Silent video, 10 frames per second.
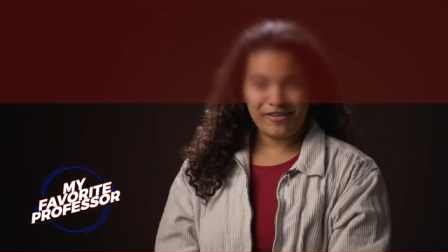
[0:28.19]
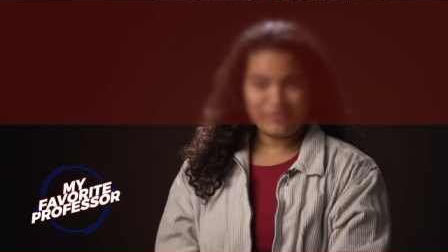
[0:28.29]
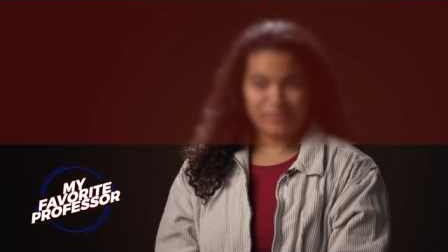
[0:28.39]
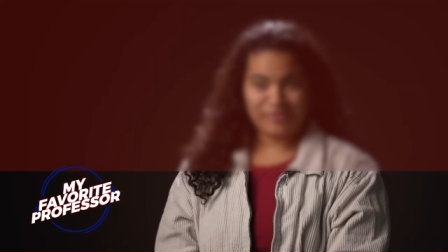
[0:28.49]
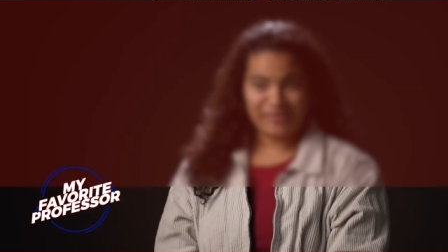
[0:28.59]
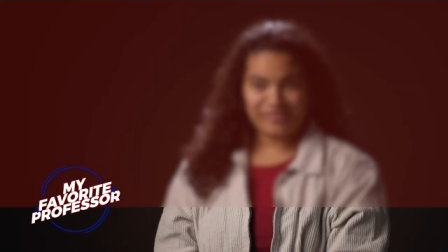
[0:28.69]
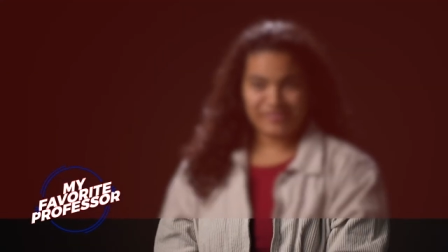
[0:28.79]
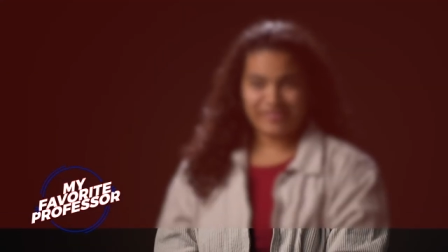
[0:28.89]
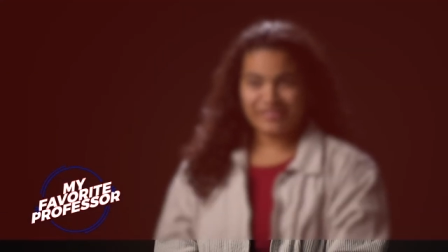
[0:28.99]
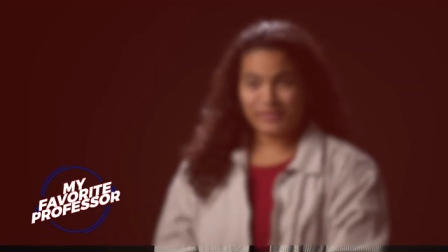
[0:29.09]
favorite professor
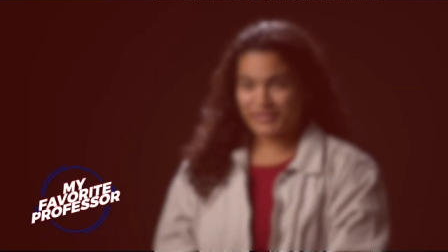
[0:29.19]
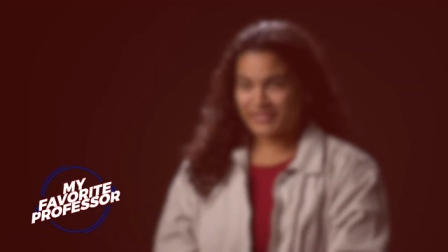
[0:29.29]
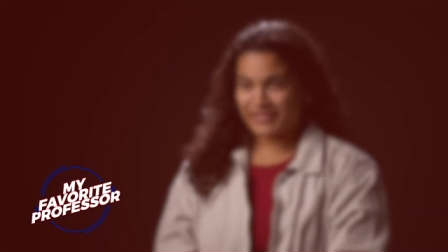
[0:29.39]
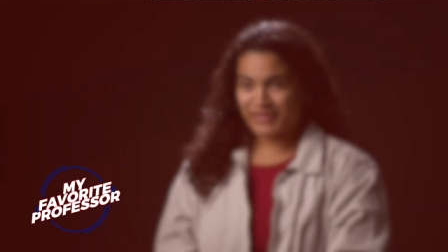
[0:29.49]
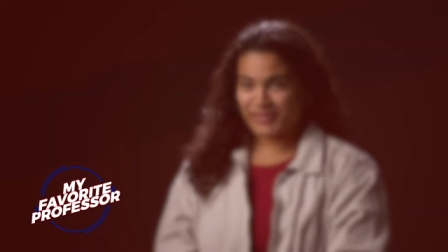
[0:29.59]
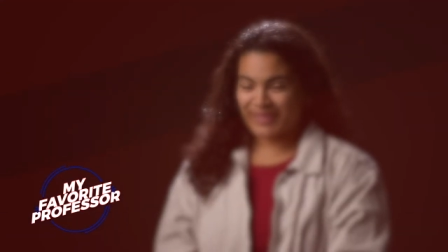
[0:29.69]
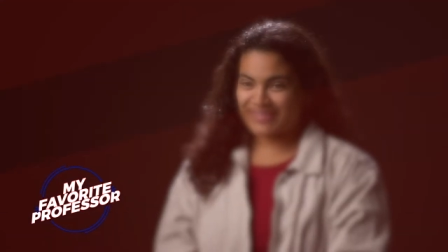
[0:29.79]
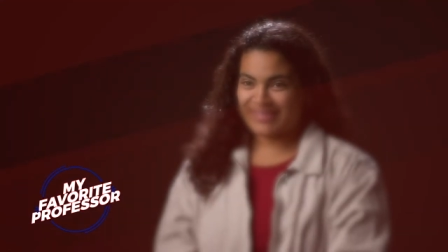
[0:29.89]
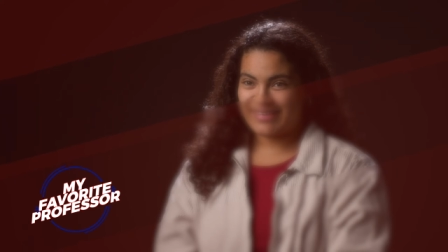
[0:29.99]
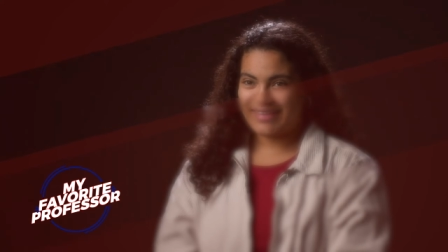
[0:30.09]
is Christy
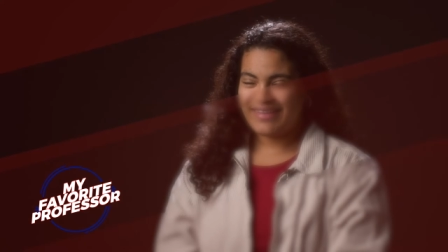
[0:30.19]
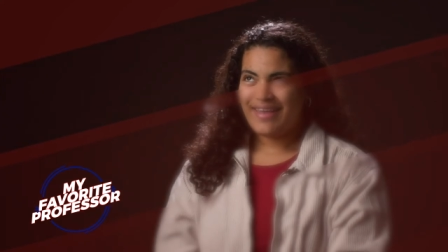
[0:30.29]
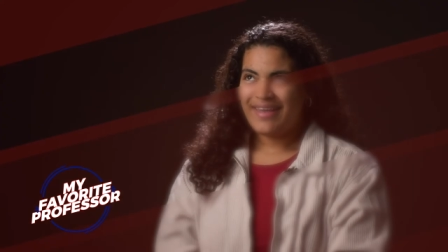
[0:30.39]
Grayson.